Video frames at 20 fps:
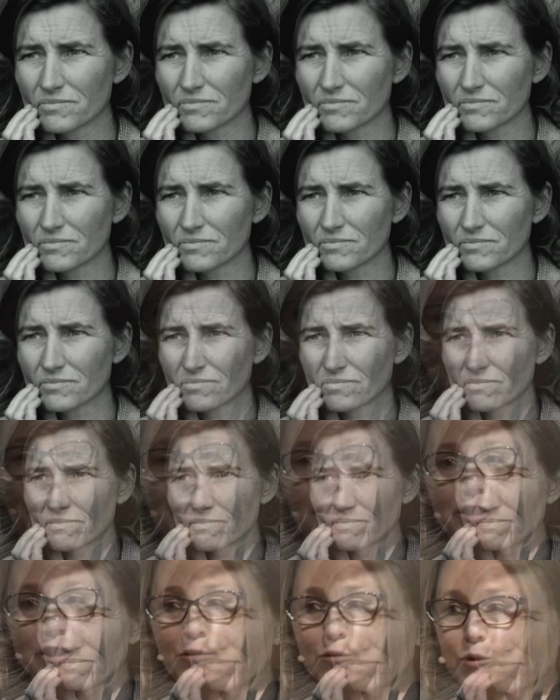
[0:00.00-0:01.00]

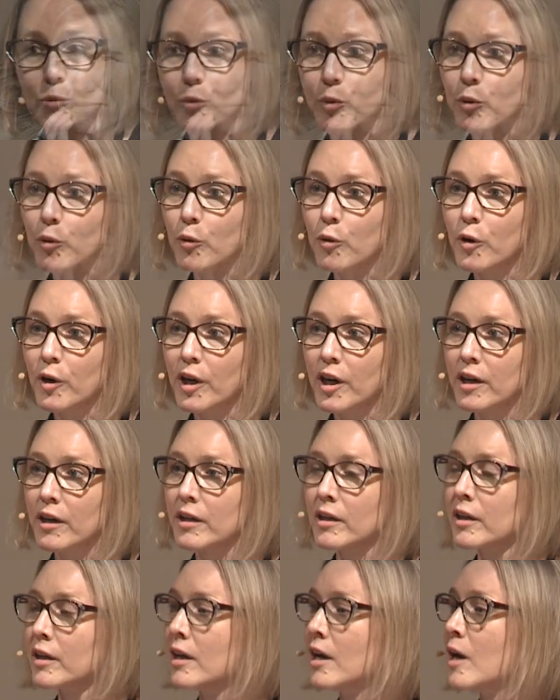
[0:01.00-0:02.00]
Exploitation of the poor,
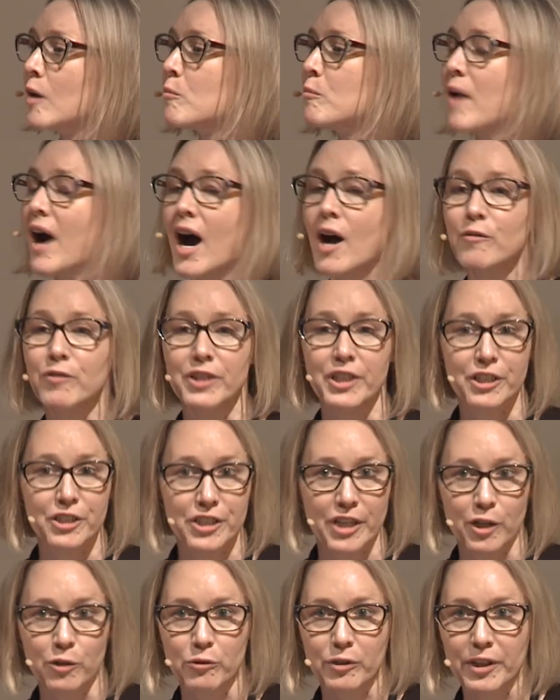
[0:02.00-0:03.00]
poverty
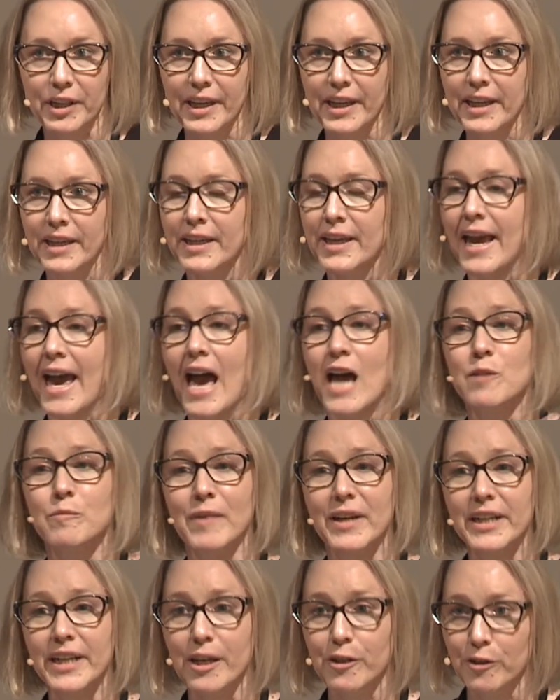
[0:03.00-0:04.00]
generally, and
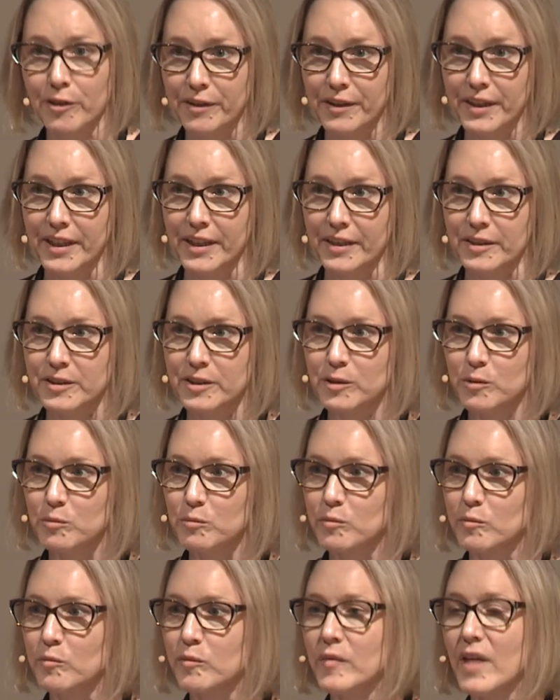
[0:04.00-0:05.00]
many other things.
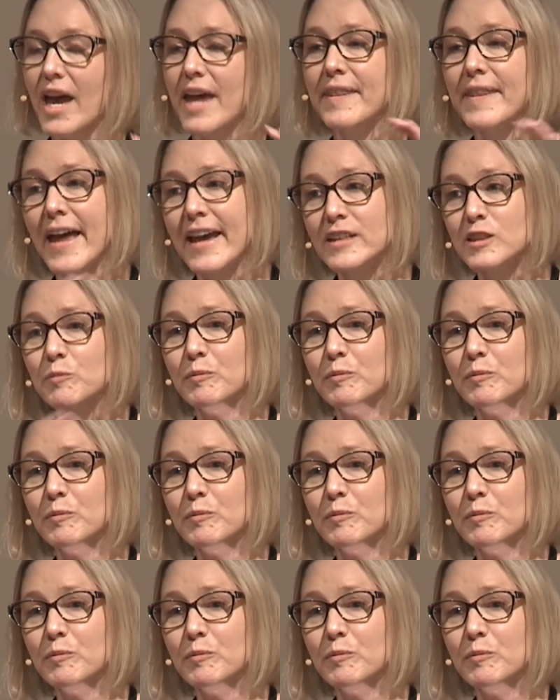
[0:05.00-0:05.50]
And that's